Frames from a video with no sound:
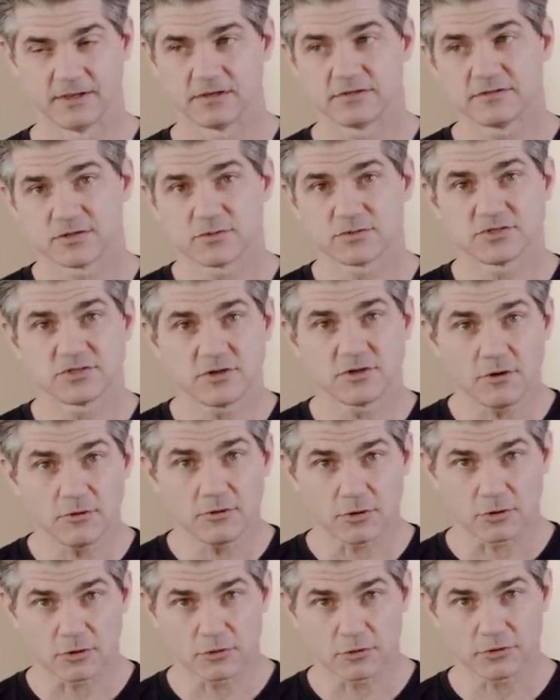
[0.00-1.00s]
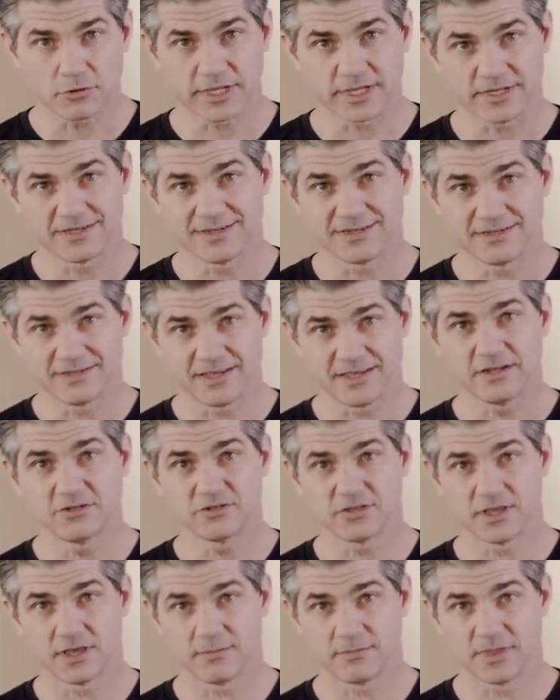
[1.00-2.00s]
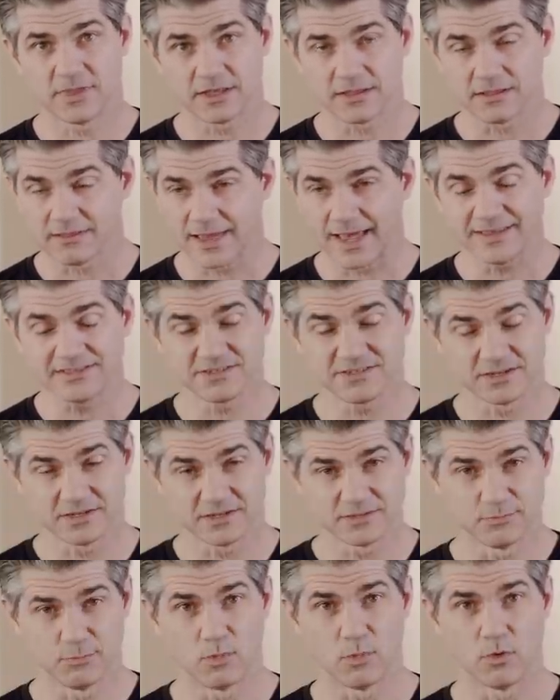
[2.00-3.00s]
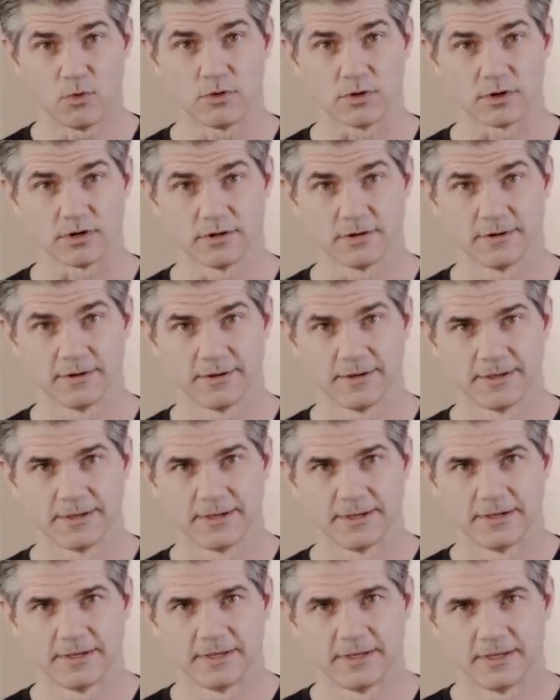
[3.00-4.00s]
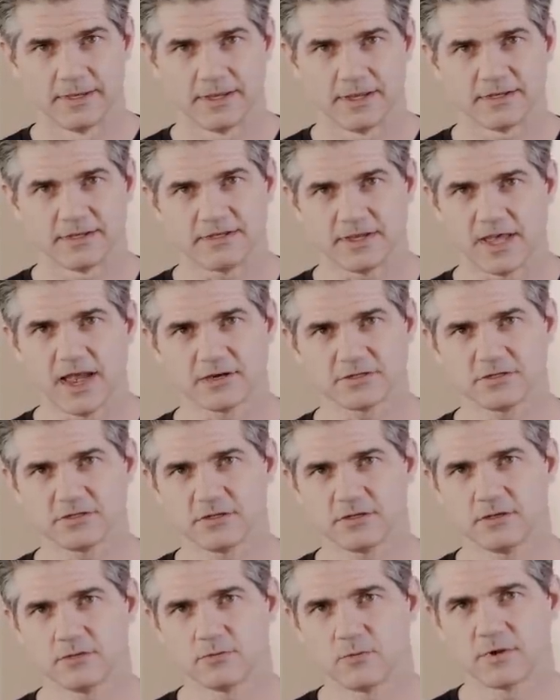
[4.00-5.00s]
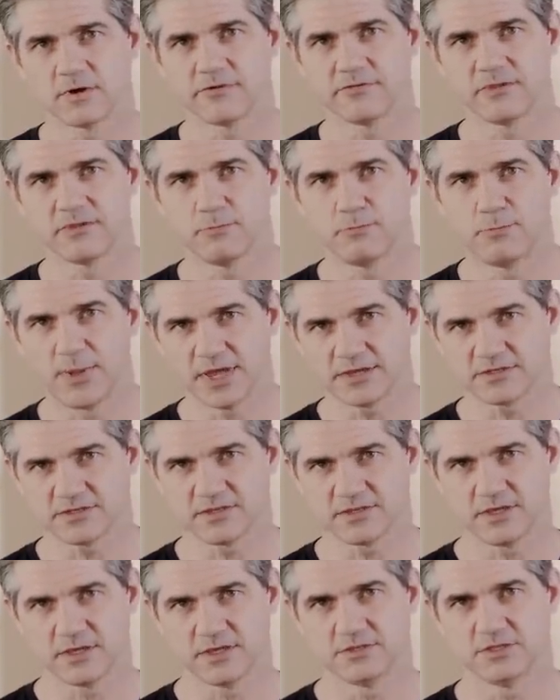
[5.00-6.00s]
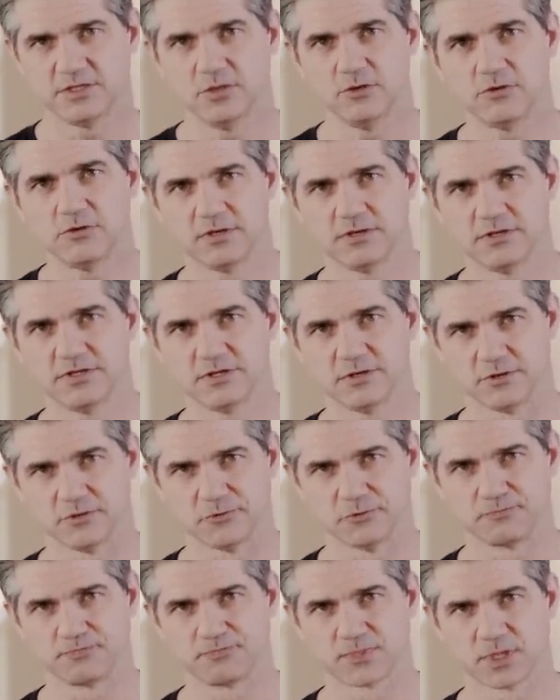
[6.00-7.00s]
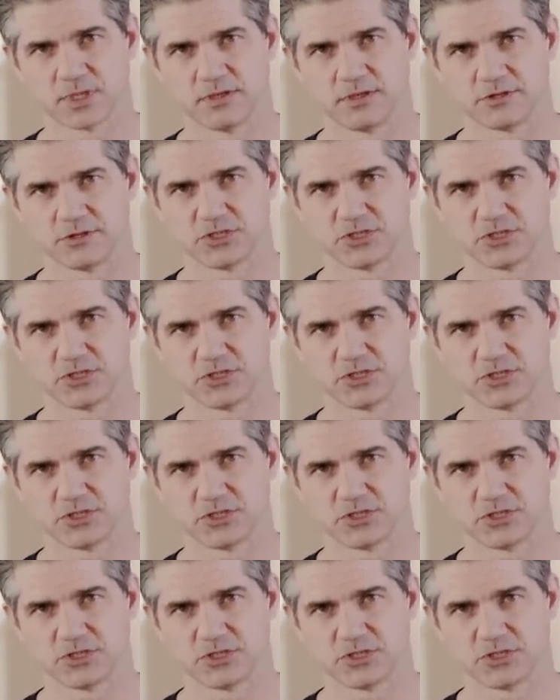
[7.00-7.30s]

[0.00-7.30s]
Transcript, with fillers: So start early to teach them that less is more. It's actually one of the best things you can do to